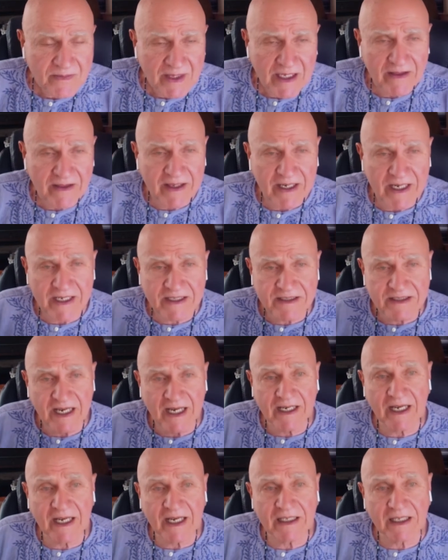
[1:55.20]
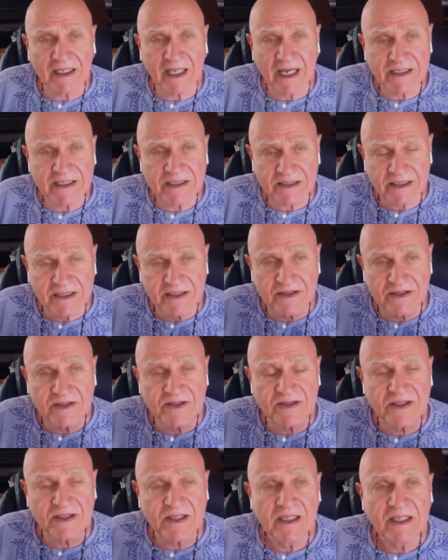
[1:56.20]
And then as I got licensed,
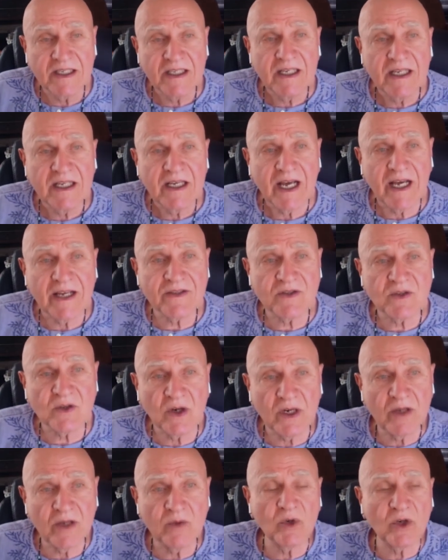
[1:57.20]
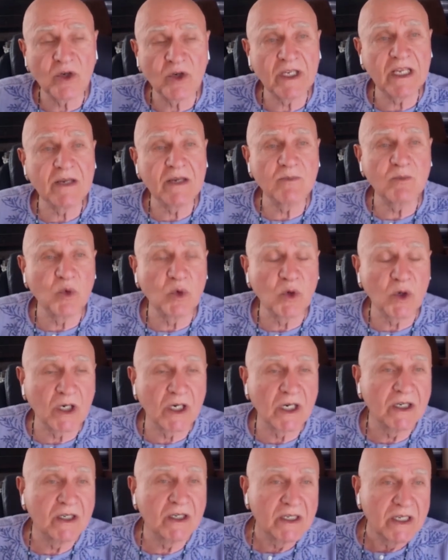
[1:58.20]
I started working
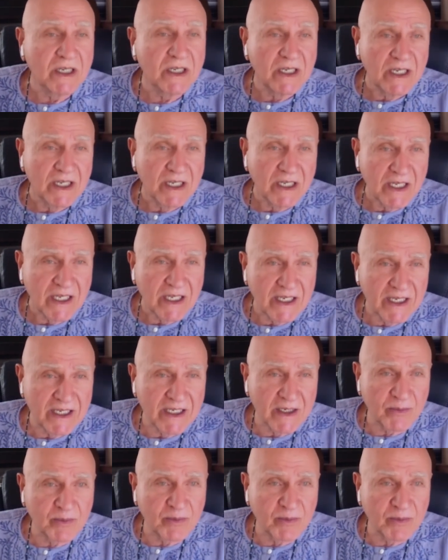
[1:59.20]
more in